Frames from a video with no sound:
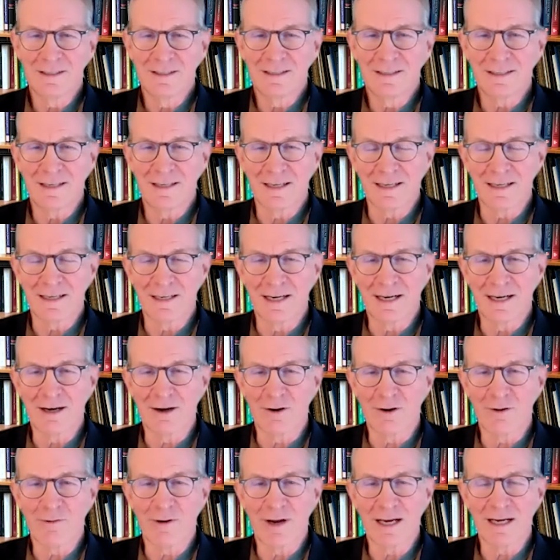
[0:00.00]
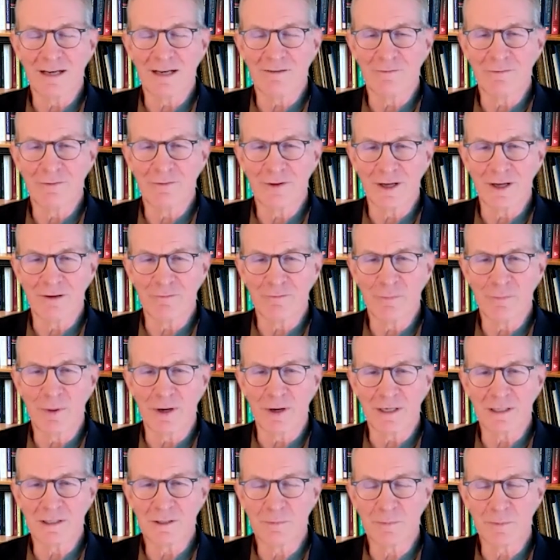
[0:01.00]
at an error rate of
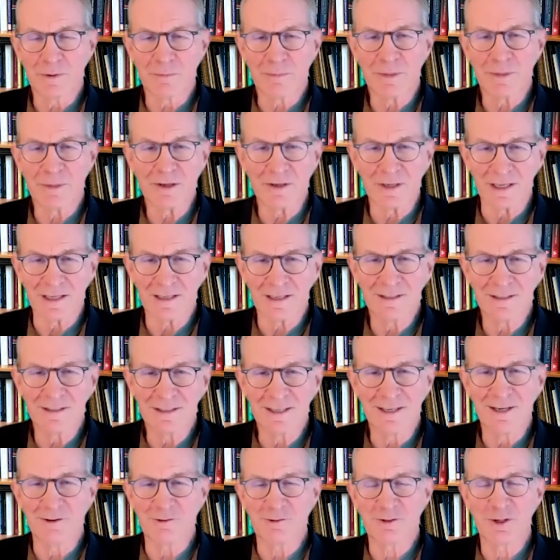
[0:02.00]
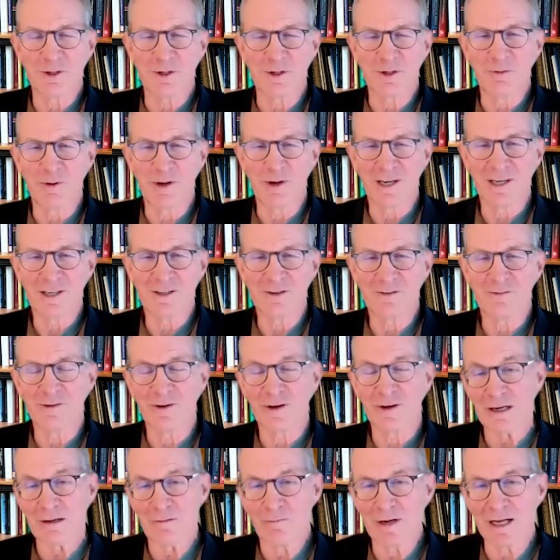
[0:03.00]
parts per million. You know, so you want to do
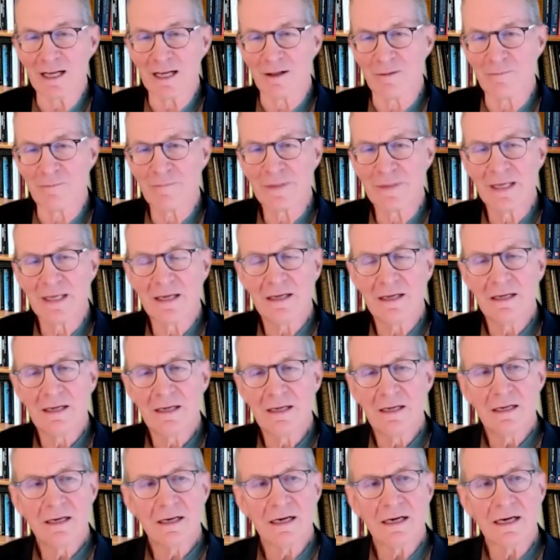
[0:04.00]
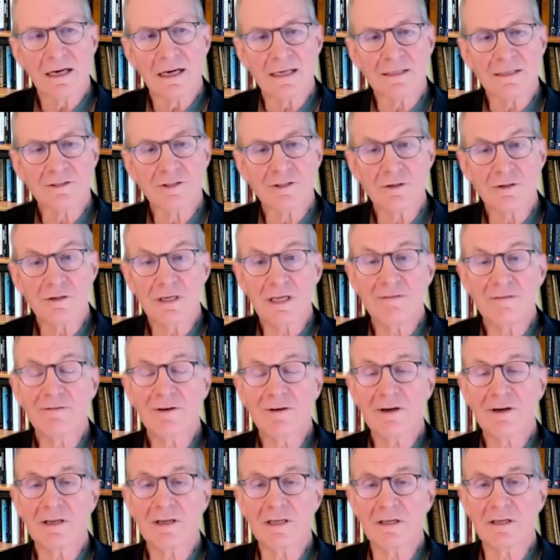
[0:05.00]
very well. So you
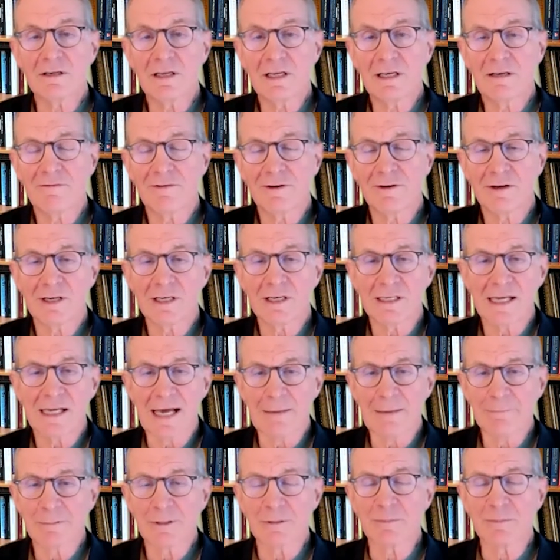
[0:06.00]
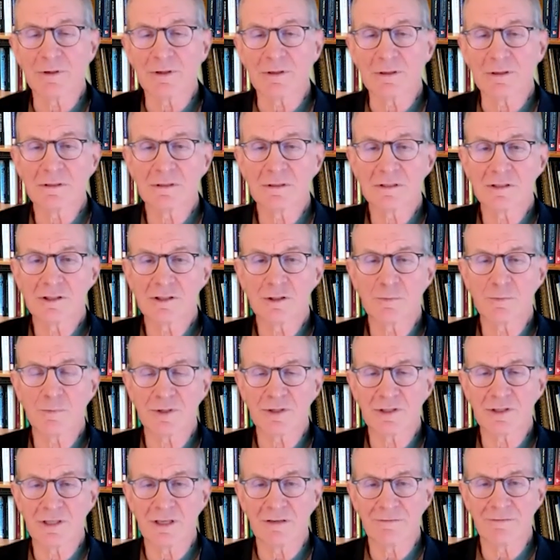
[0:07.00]
need a very adaptable,
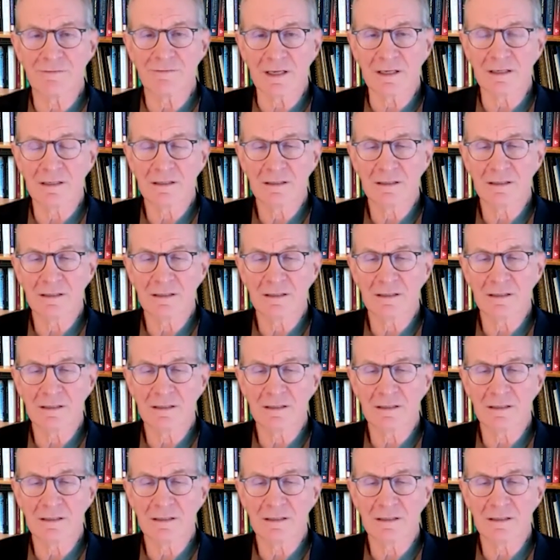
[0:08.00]
specific